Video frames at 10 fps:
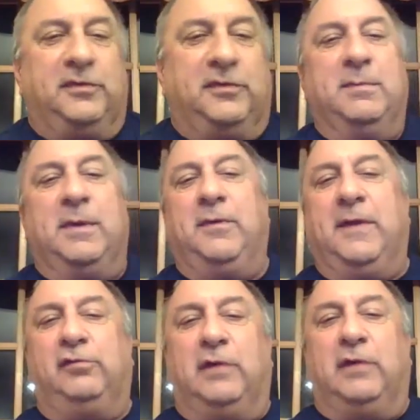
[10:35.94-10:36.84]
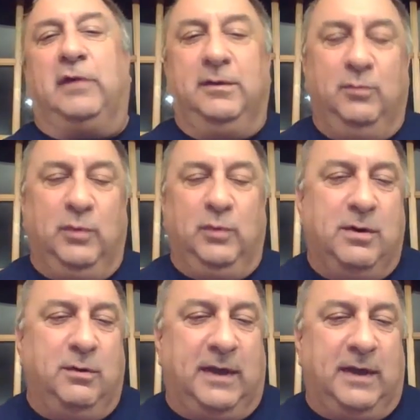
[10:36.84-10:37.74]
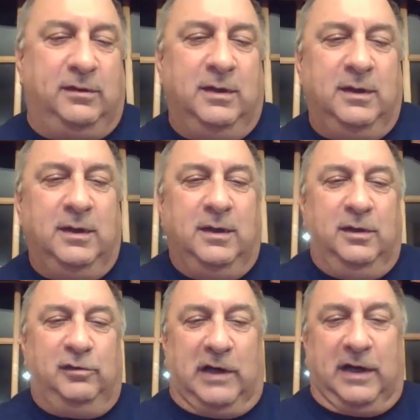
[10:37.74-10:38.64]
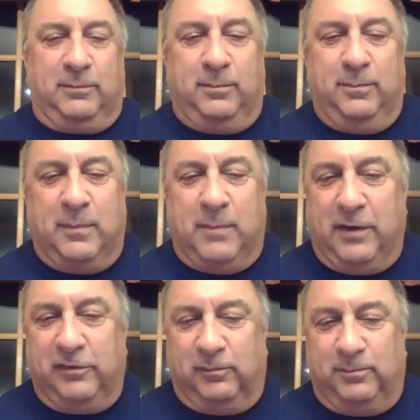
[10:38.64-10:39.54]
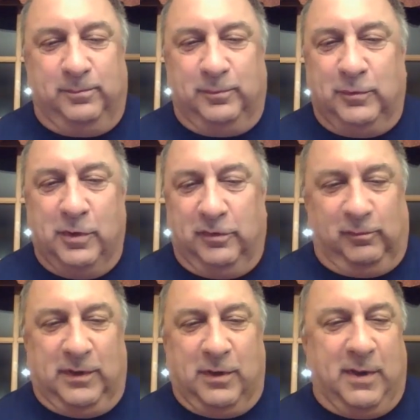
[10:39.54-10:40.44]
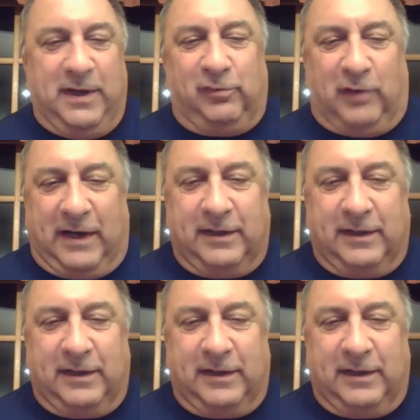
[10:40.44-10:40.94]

about that track, and we know that track about as good as we know any track,